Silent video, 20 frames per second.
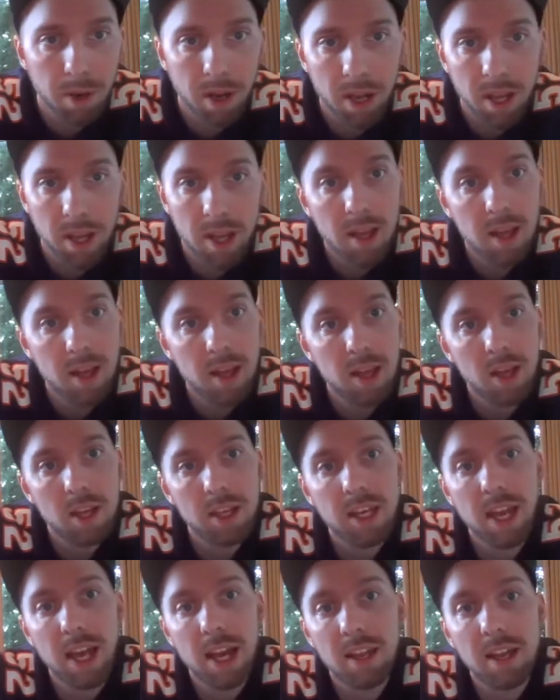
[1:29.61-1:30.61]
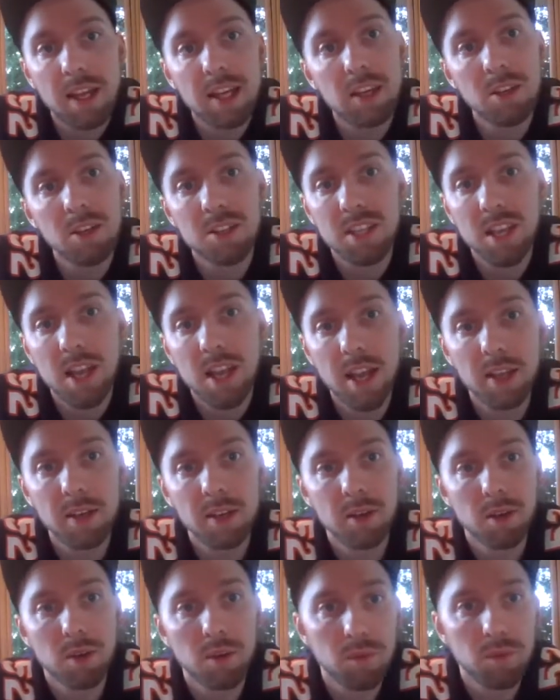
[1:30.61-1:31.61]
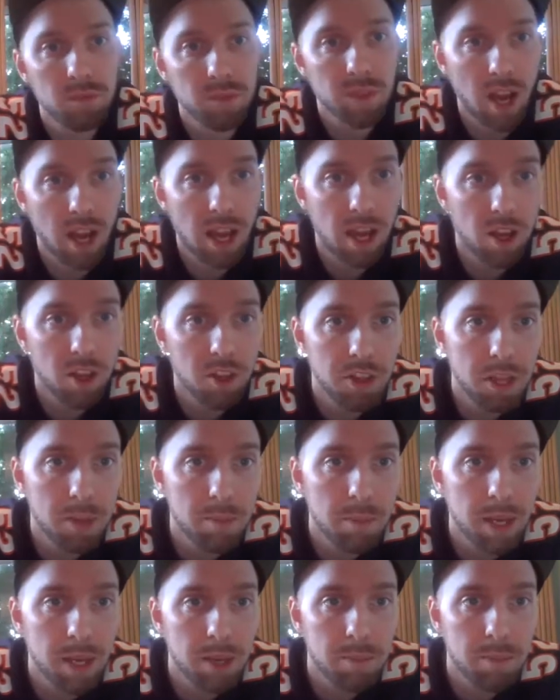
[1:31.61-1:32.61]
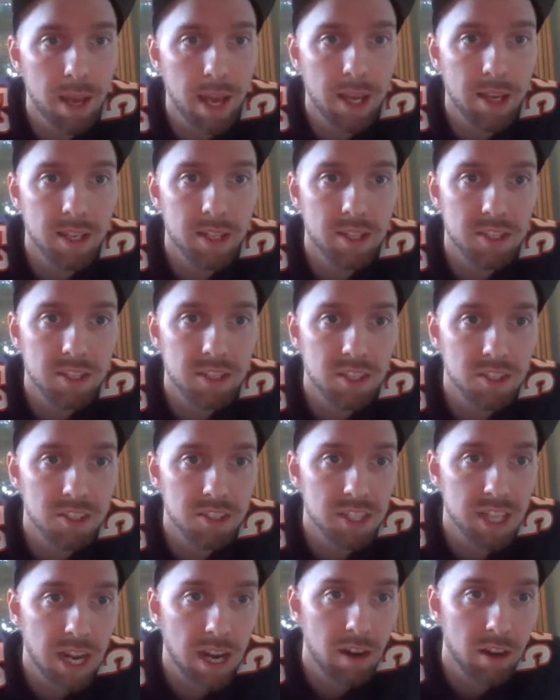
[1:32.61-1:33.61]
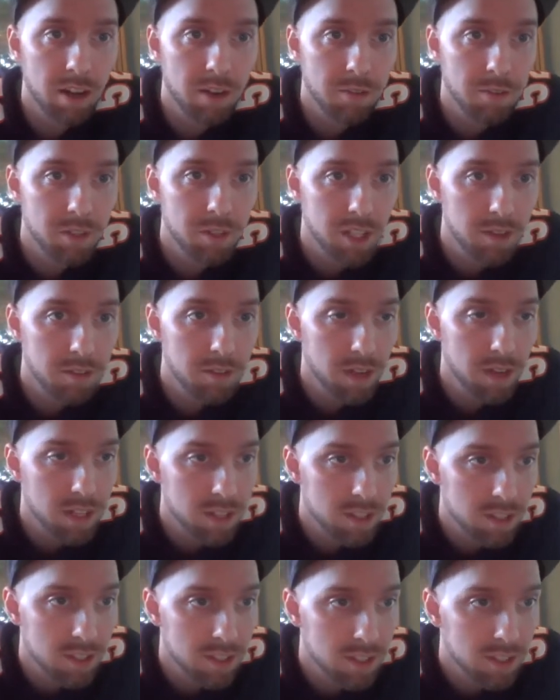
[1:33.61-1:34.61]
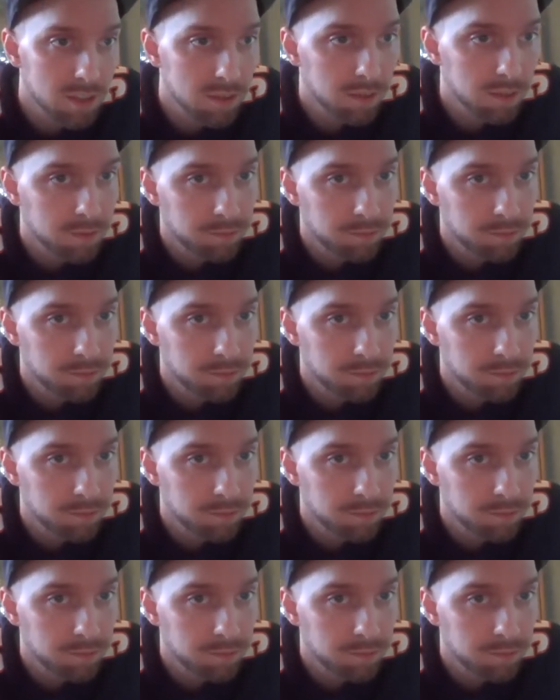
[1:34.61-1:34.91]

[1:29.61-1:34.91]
But, yeah, like you said, a healthy Big Ben is still scary for defenses.